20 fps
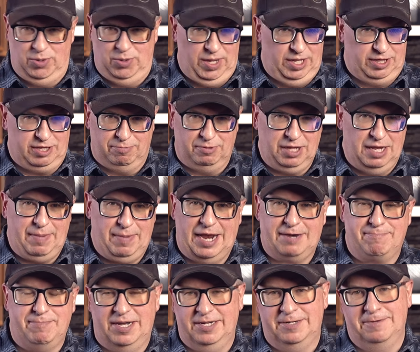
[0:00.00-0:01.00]
You hit the
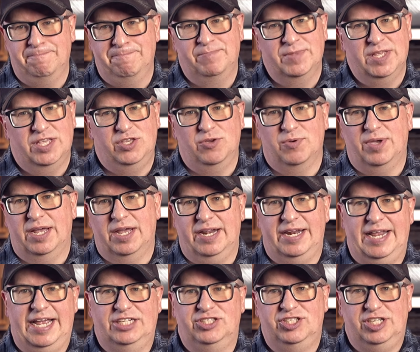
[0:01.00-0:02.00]
playback button, you get
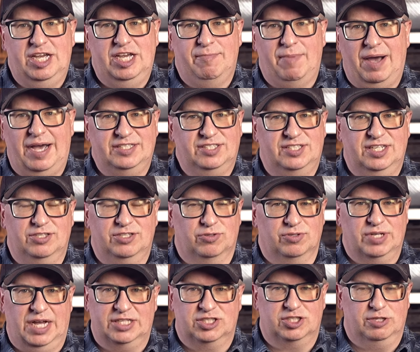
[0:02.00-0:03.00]
an HDMI
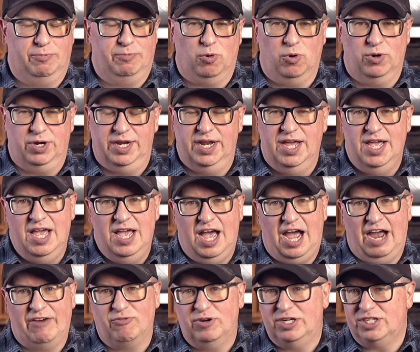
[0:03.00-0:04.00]
signal not supported.
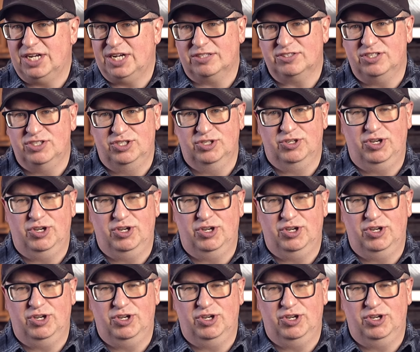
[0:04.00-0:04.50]
I've reached out to